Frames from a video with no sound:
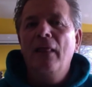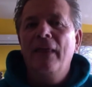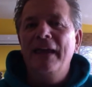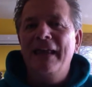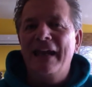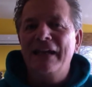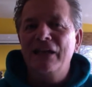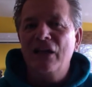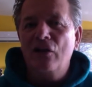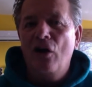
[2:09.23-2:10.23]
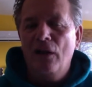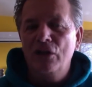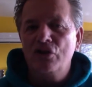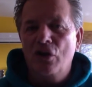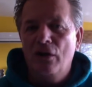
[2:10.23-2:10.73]
they get into
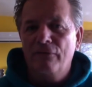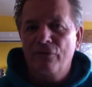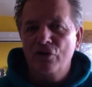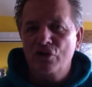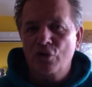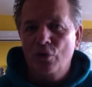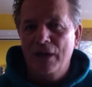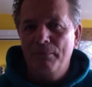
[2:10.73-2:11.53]
college conference tourney